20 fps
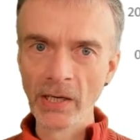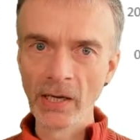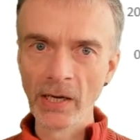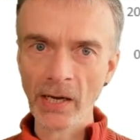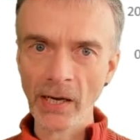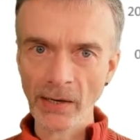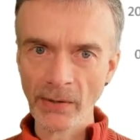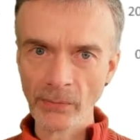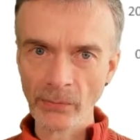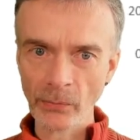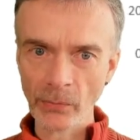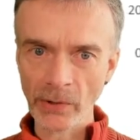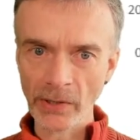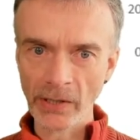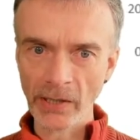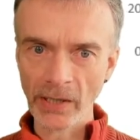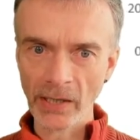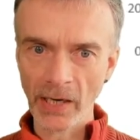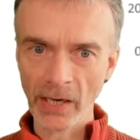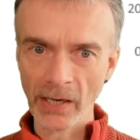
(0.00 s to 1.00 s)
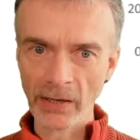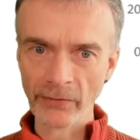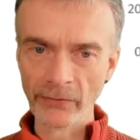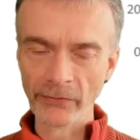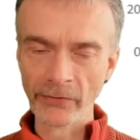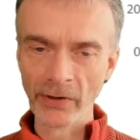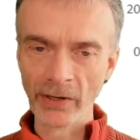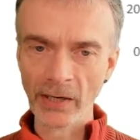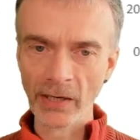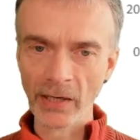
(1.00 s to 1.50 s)
and
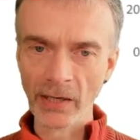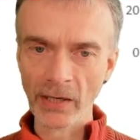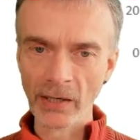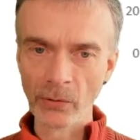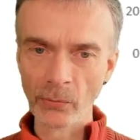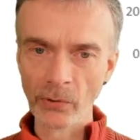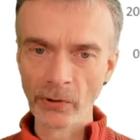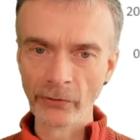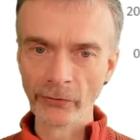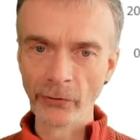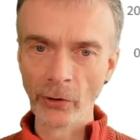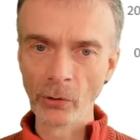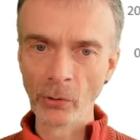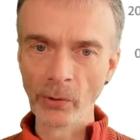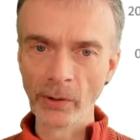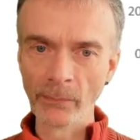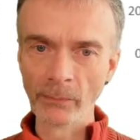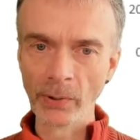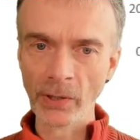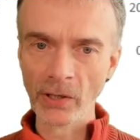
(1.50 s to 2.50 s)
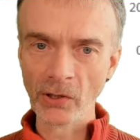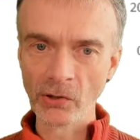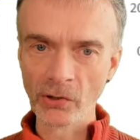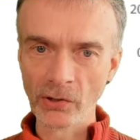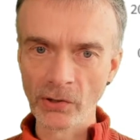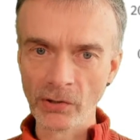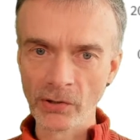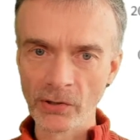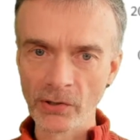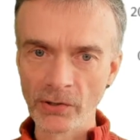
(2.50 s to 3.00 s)
we're following
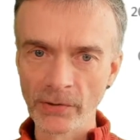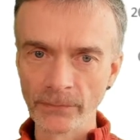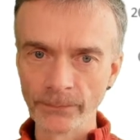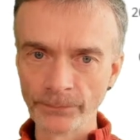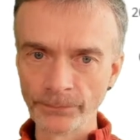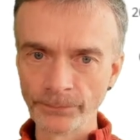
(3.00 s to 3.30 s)
patients